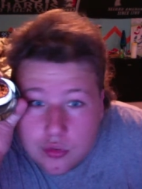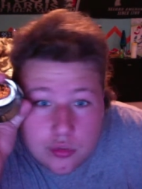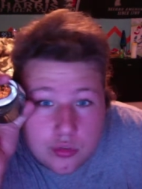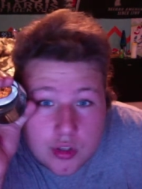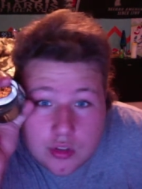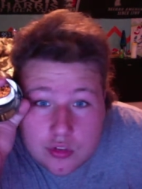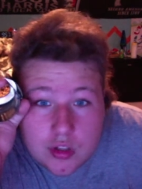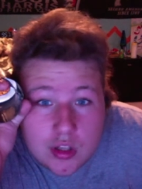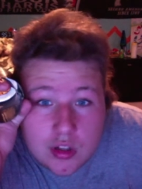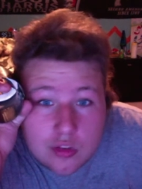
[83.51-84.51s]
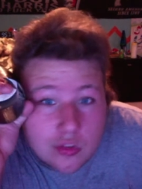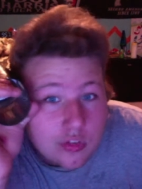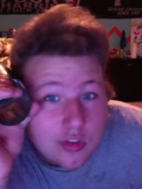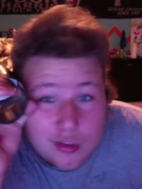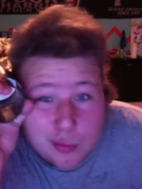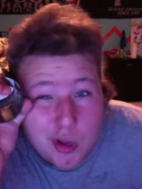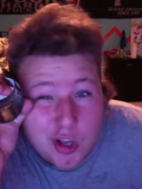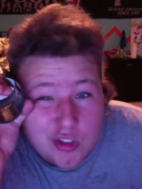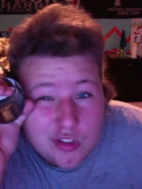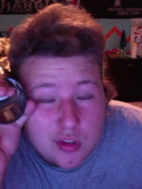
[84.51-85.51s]
16 to 6
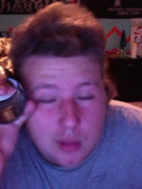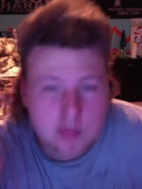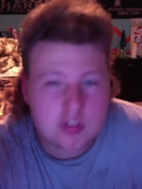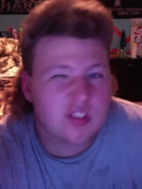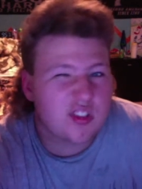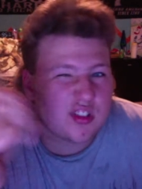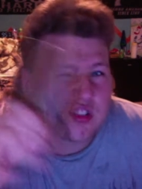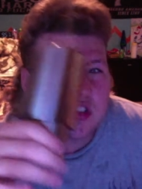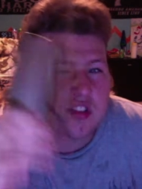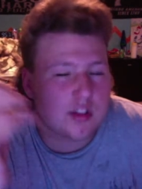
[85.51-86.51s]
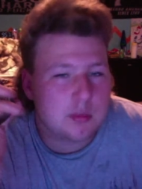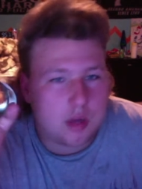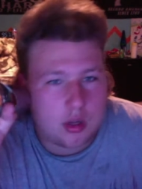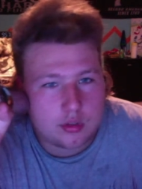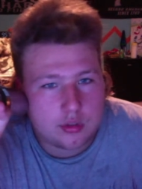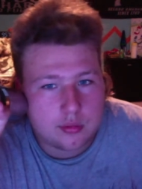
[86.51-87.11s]
bucks. I'm going to say 6 to 16 bucks.